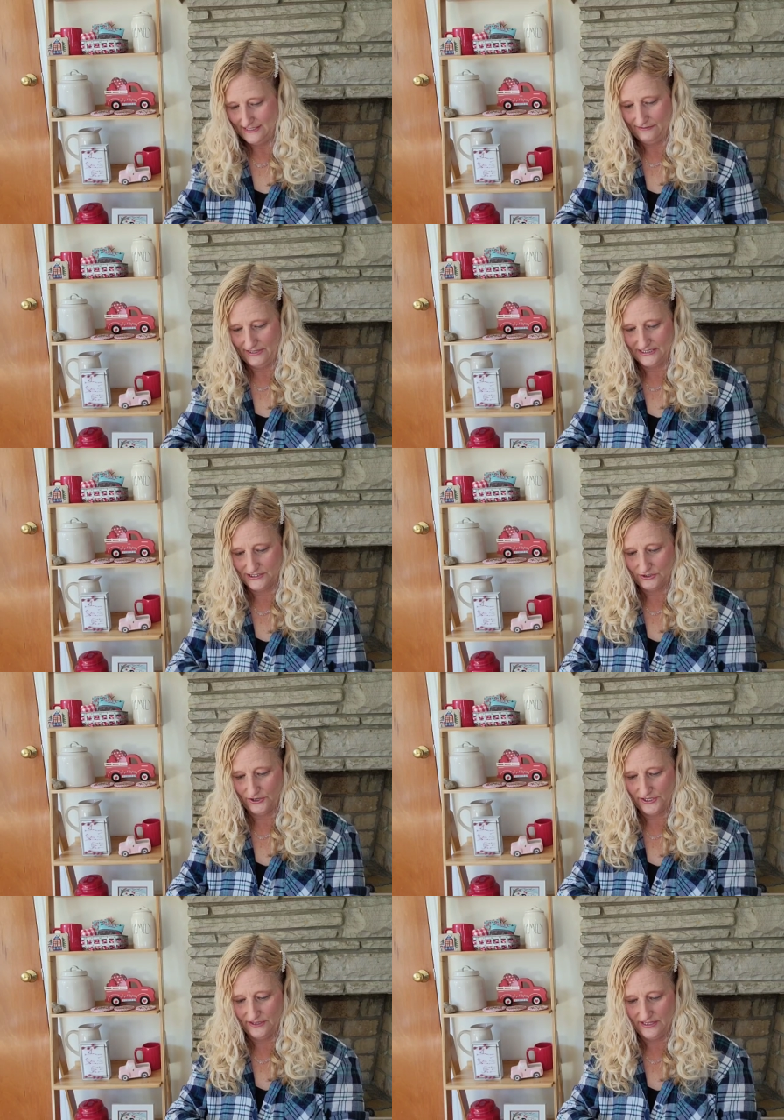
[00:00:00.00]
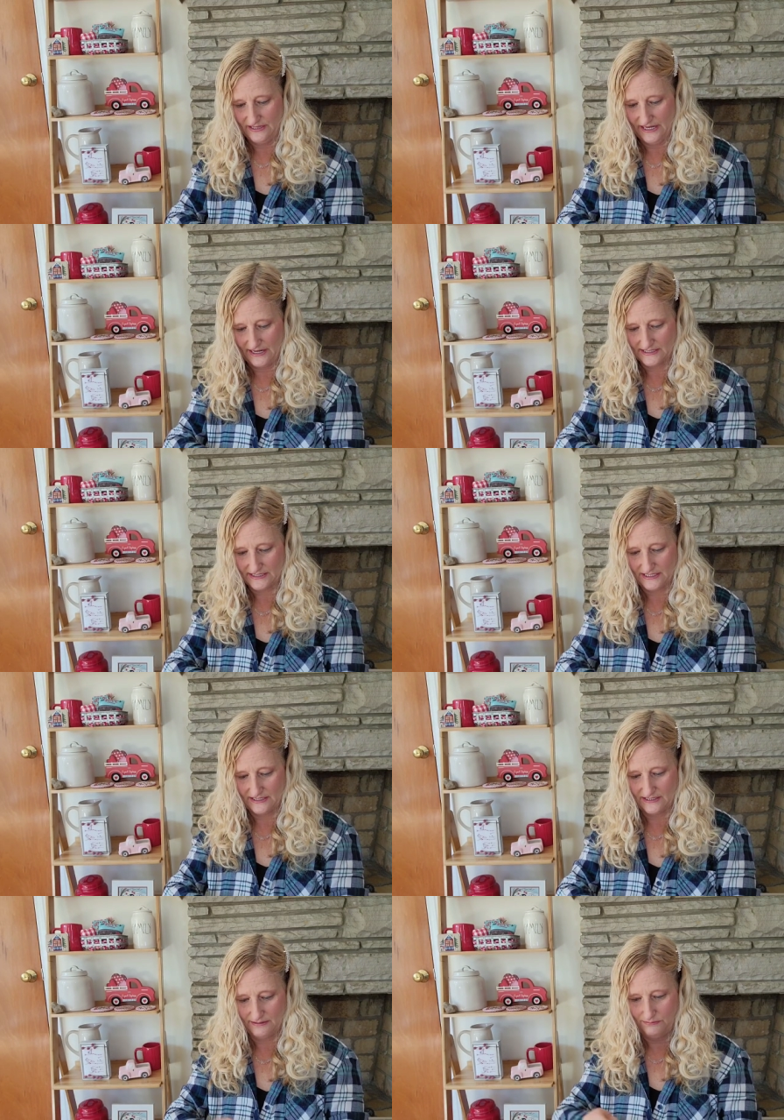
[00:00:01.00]
Now I started the next
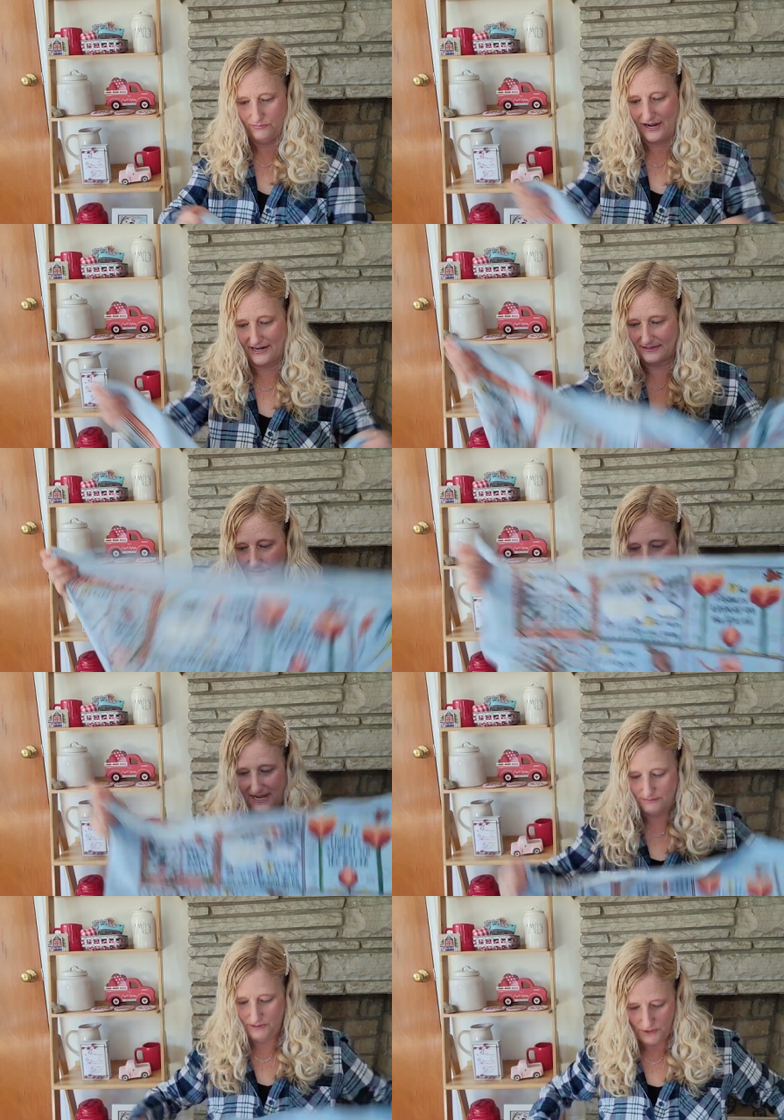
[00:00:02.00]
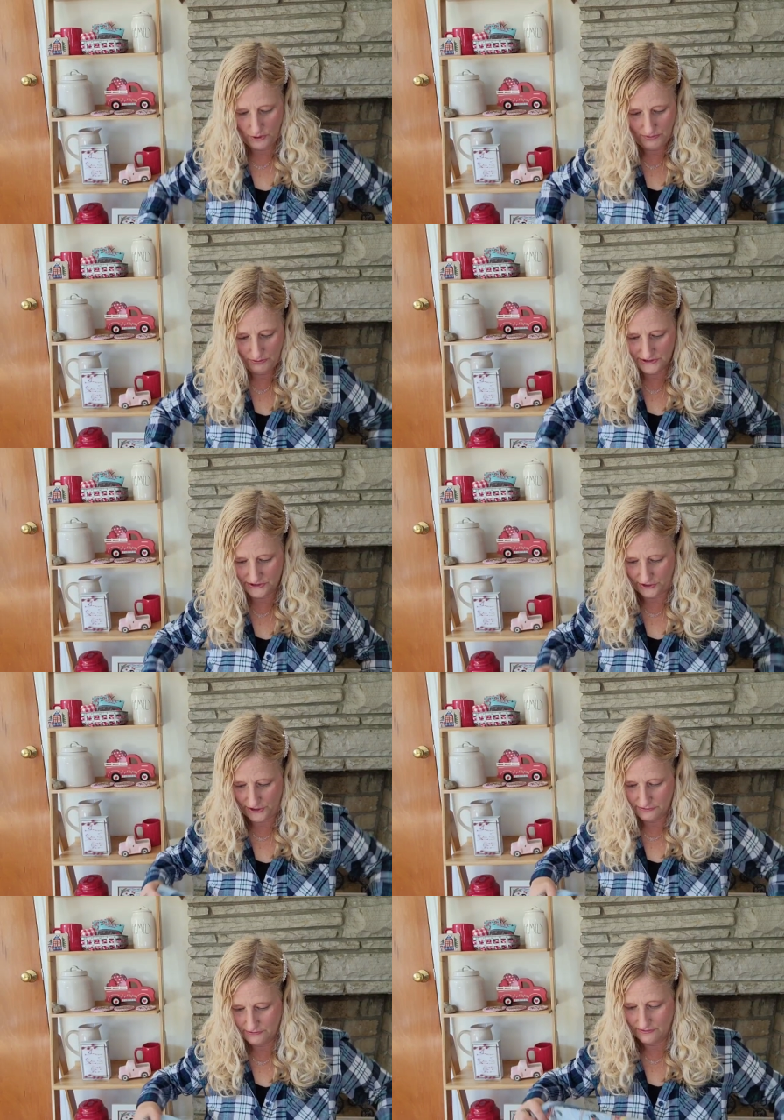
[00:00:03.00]
block at the bottom. I'm almost
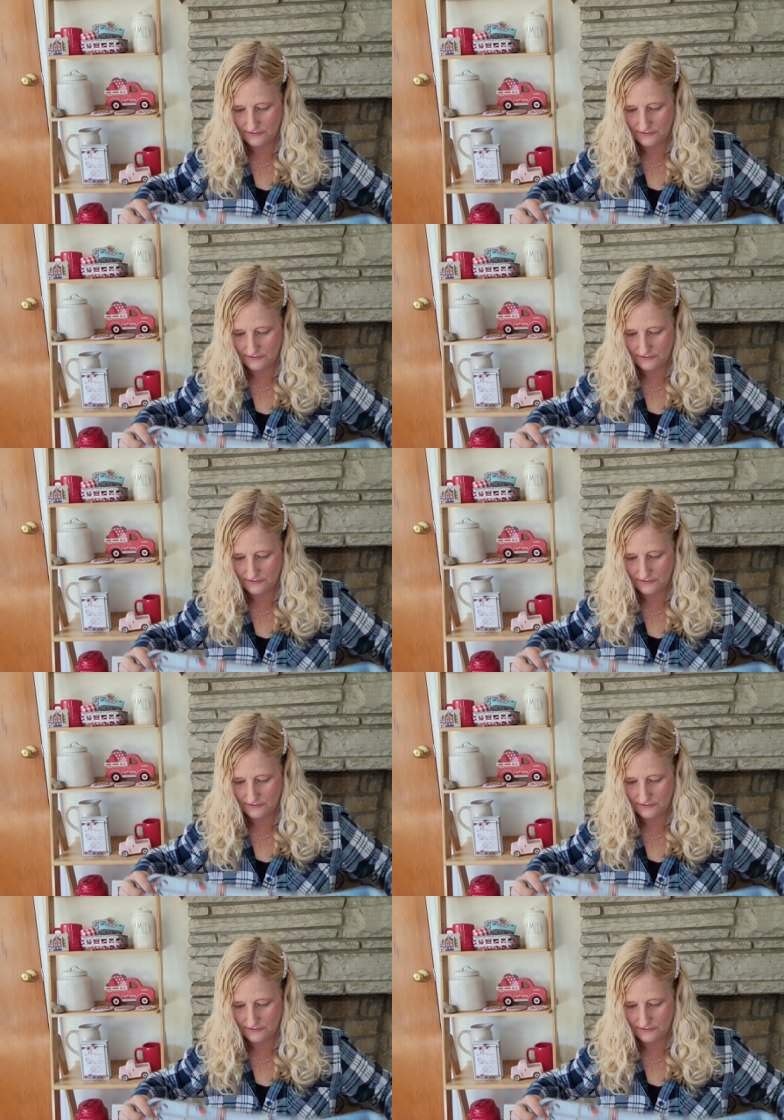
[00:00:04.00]
done.